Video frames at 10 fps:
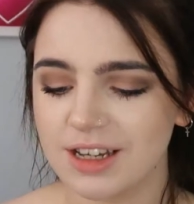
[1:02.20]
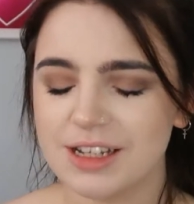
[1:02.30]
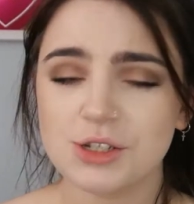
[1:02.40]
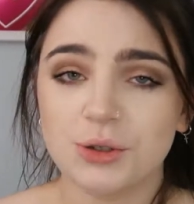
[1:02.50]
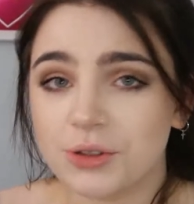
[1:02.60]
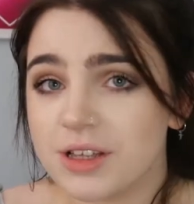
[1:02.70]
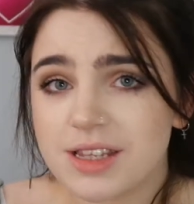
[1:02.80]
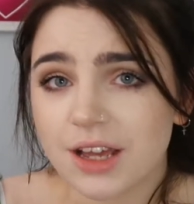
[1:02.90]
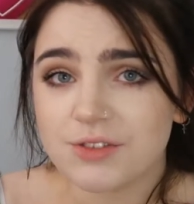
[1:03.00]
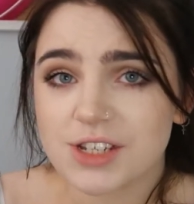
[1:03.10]
to cool
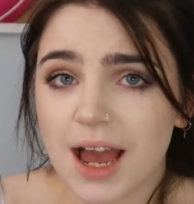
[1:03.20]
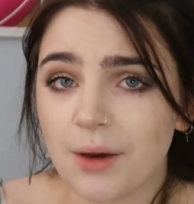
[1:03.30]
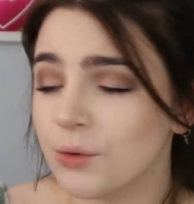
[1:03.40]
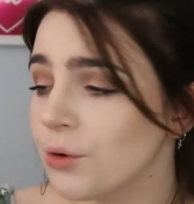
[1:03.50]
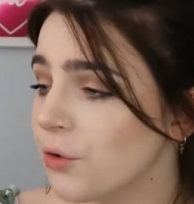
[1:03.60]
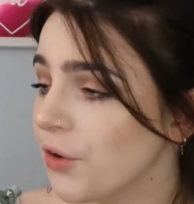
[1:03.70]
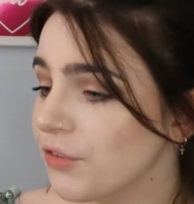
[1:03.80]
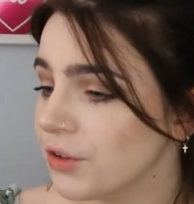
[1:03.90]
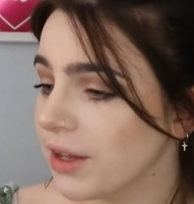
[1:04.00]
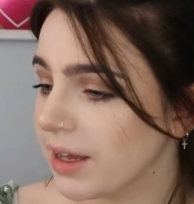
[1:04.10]
yourself down. Or
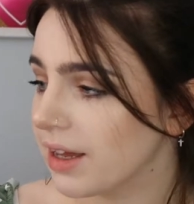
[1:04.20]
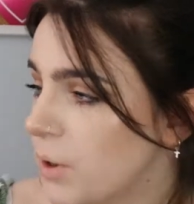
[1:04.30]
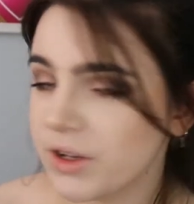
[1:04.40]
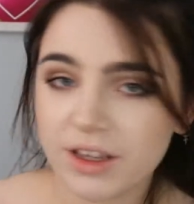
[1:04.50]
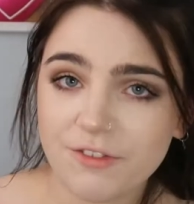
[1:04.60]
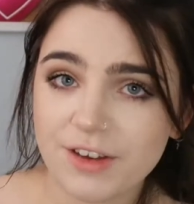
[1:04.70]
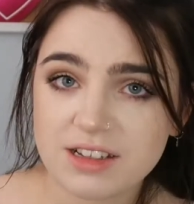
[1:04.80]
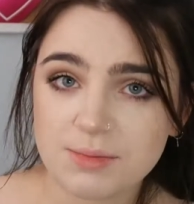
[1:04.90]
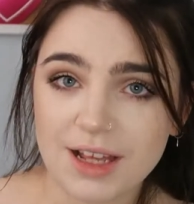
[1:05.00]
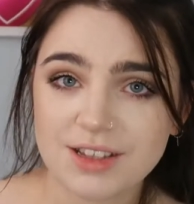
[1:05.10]
if you're like putting a
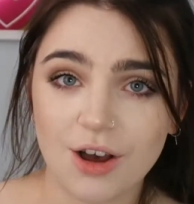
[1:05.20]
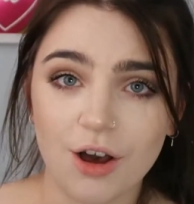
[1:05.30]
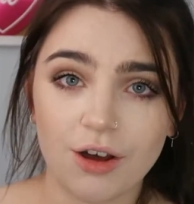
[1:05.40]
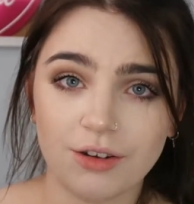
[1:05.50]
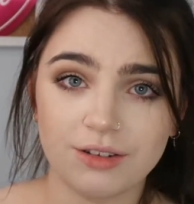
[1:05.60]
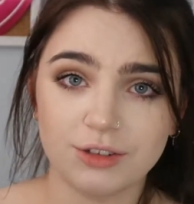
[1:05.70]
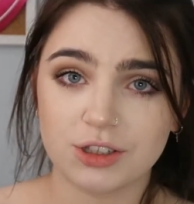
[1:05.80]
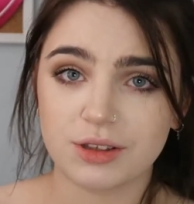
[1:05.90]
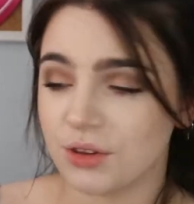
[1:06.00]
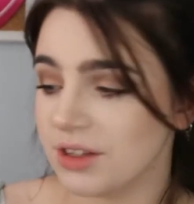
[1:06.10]
face mask on,
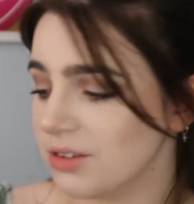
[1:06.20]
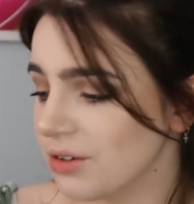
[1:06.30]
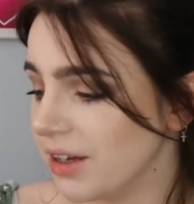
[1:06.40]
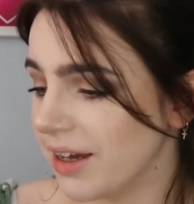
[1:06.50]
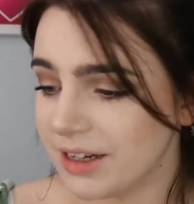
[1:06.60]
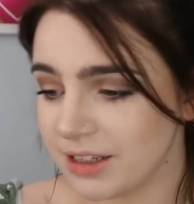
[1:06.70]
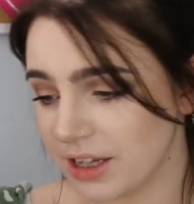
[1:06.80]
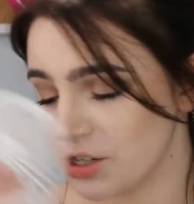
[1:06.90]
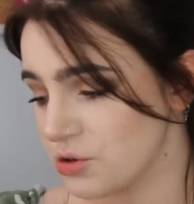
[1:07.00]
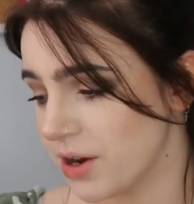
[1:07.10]
just put this on it and it
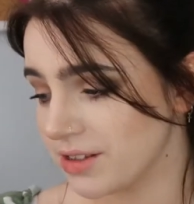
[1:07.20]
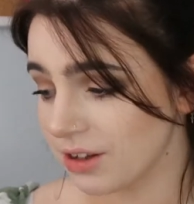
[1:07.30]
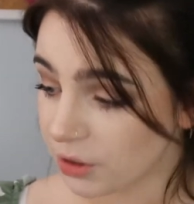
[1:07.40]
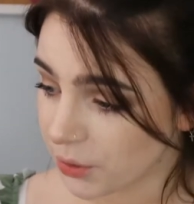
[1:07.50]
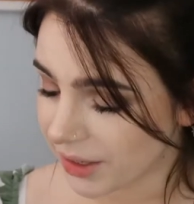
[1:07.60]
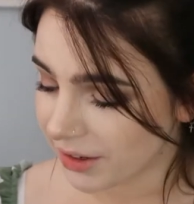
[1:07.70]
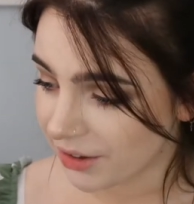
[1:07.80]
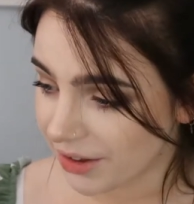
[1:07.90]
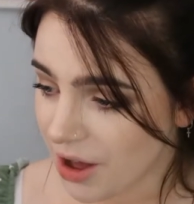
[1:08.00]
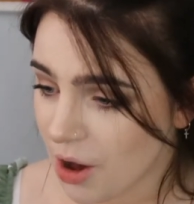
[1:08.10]
like dries a lot
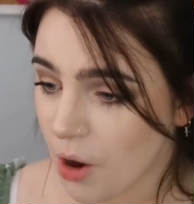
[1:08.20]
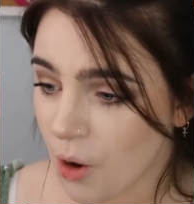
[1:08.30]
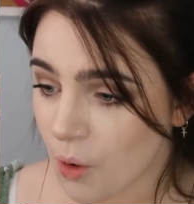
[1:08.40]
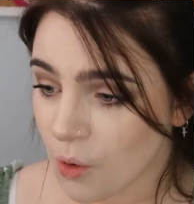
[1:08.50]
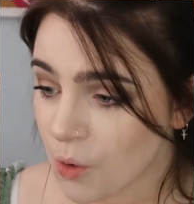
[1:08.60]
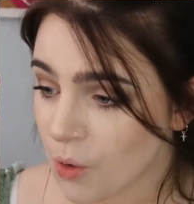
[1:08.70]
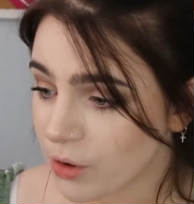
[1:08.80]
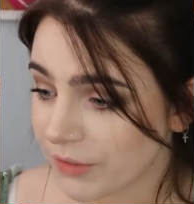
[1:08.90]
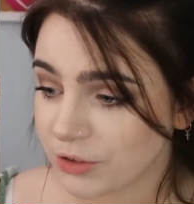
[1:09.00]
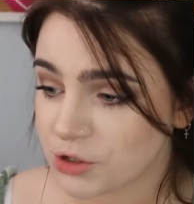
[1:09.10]
quicker.
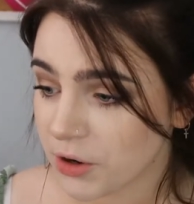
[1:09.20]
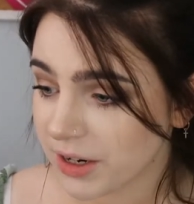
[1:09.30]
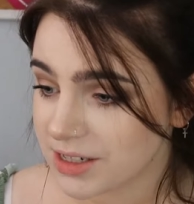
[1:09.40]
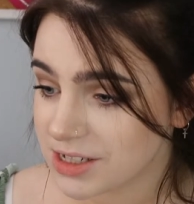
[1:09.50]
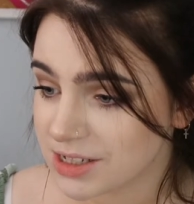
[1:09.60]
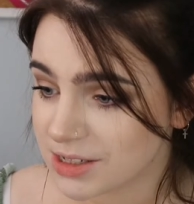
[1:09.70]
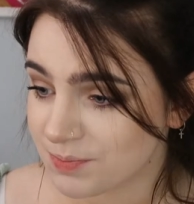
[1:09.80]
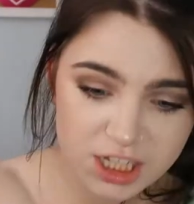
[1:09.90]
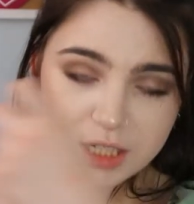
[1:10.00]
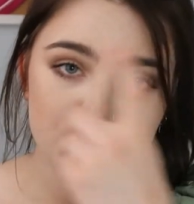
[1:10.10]
Or if you're trying to
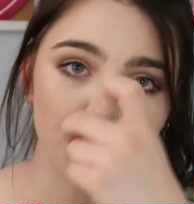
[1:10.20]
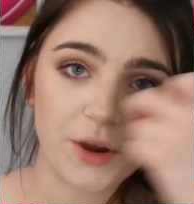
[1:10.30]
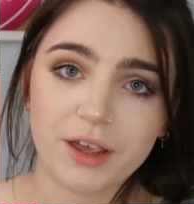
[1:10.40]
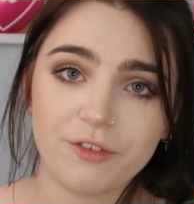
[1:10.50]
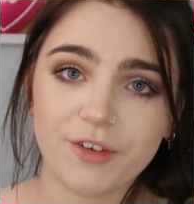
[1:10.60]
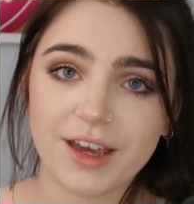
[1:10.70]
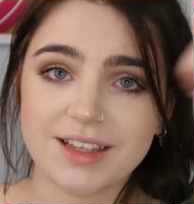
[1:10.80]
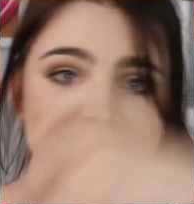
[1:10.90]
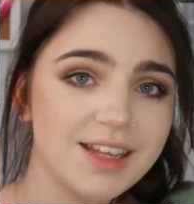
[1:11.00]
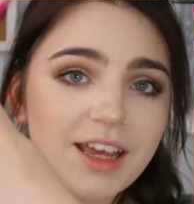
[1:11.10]
spray your
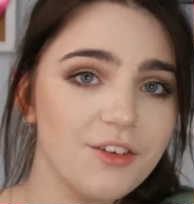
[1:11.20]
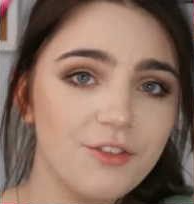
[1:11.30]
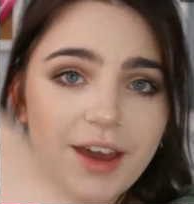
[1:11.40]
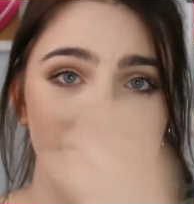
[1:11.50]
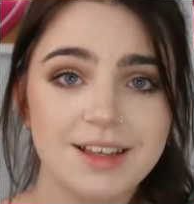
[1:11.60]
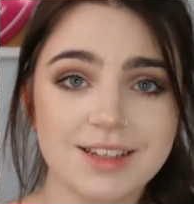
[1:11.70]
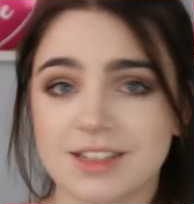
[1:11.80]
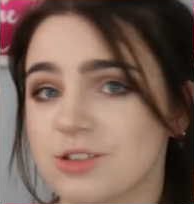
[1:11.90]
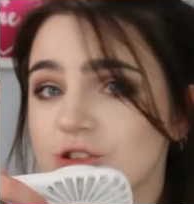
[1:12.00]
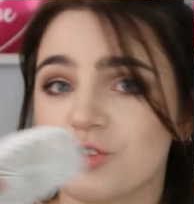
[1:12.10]
face, set your face,
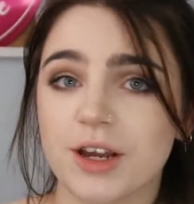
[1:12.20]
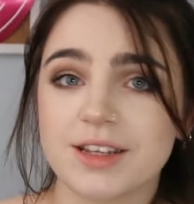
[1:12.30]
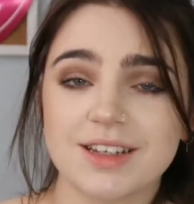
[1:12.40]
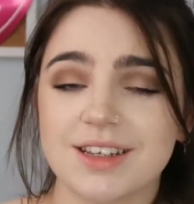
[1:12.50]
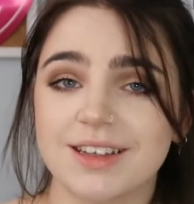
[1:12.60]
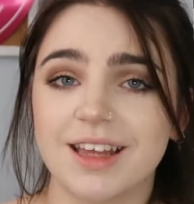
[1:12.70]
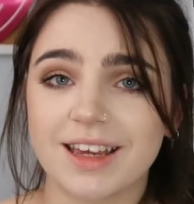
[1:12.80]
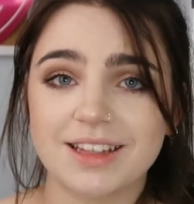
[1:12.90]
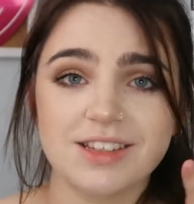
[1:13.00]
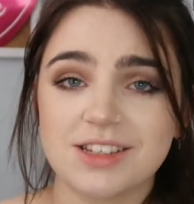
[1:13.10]
this just dries it
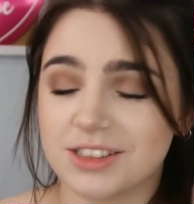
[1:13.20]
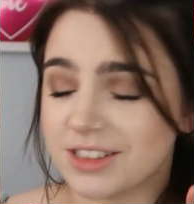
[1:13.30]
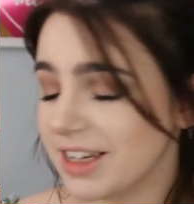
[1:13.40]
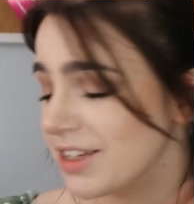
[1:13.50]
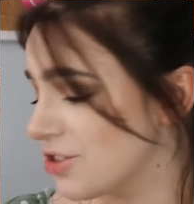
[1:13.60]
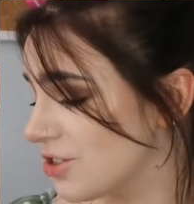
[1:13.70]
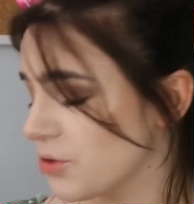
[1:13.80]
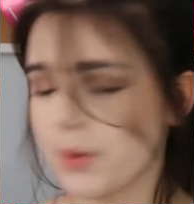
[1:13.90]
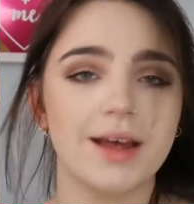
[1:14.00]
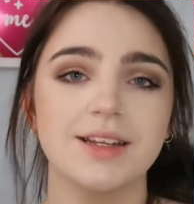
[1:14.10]
like instantly. It's just
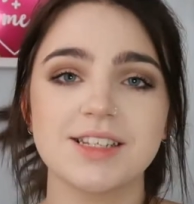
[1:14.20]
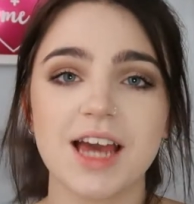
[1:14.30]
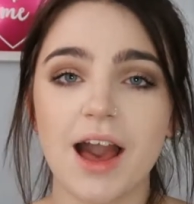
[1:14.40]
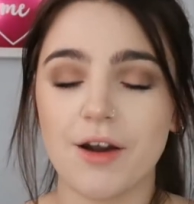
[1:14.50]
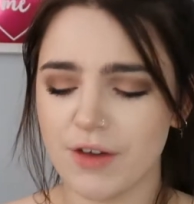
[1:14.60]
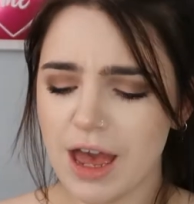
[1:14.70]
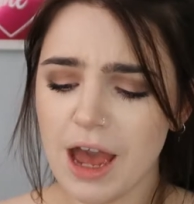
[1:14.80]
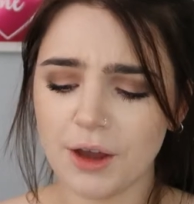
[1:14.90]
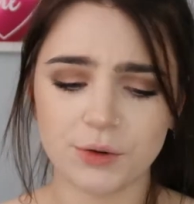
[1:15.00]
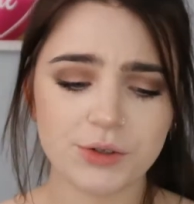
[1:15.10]
so handy to have.
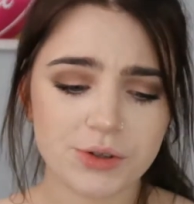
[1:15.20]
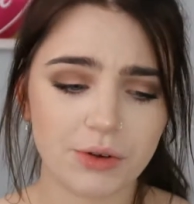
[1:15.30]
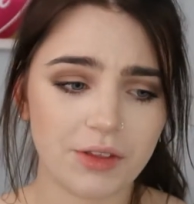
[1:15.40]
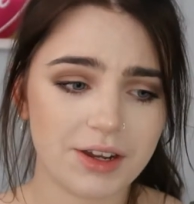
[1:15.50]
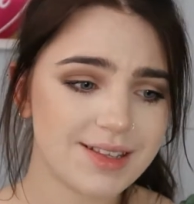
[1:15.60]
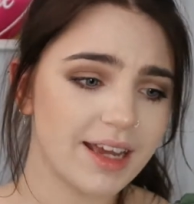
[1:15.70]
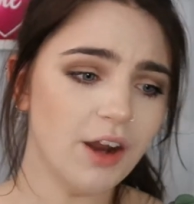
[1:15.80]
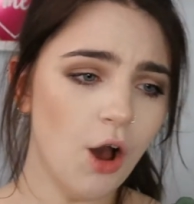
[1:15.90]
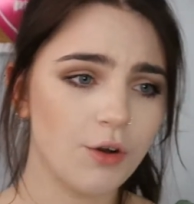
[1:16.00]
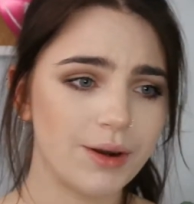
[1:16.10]
And also now that it's getting
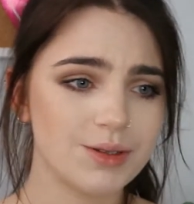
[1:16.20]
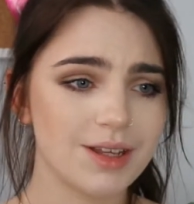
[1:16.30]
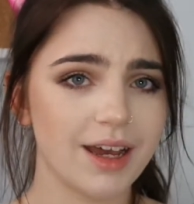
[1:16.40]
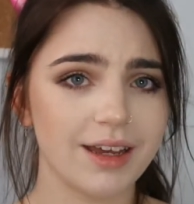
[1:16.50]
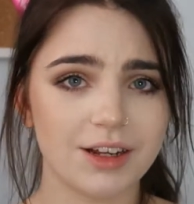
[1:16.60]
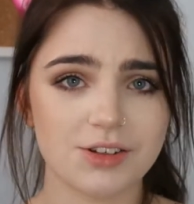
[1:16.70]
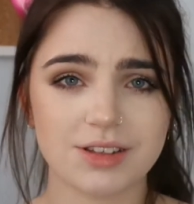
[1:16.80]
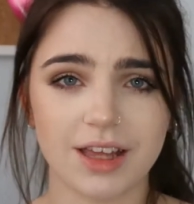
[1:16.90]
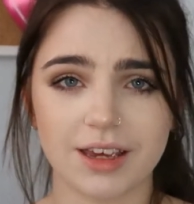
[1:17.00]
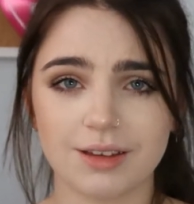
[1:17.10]
hotter outside, I
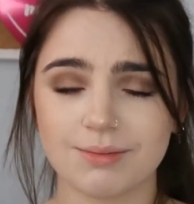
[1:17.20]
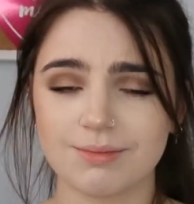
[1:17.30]
just like